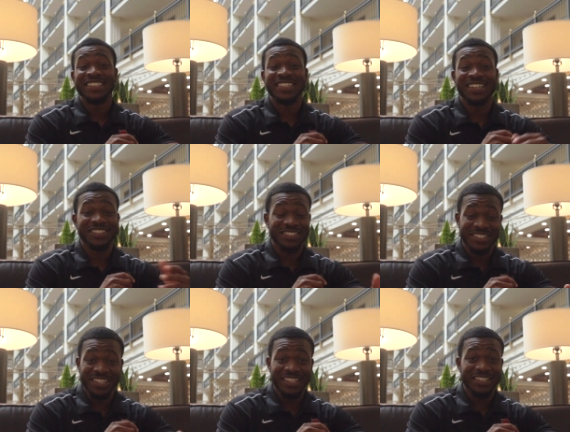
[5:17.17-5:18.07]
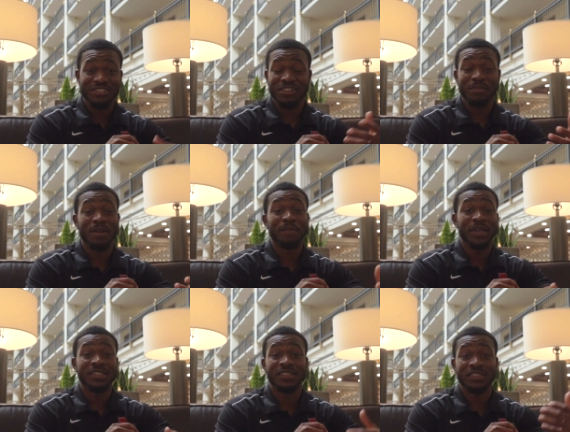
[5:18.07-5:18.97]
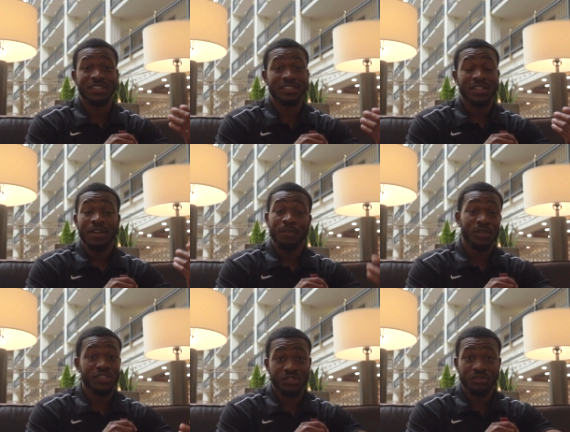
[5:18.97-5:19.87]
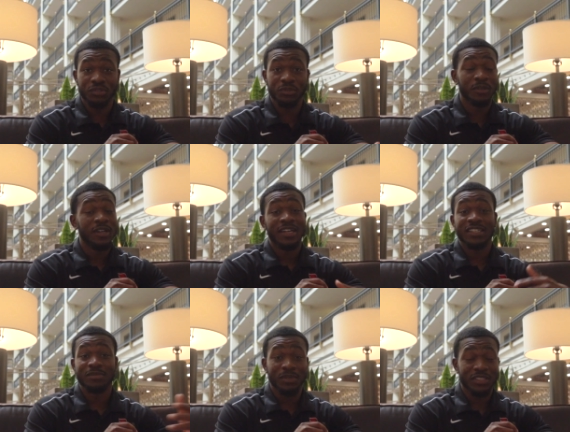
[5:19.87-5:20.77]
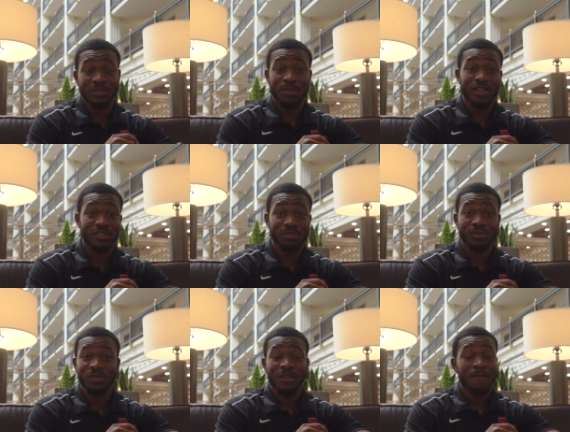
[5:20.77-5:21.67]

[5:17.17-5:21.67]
to understand and trying my best to just push through as much as possible.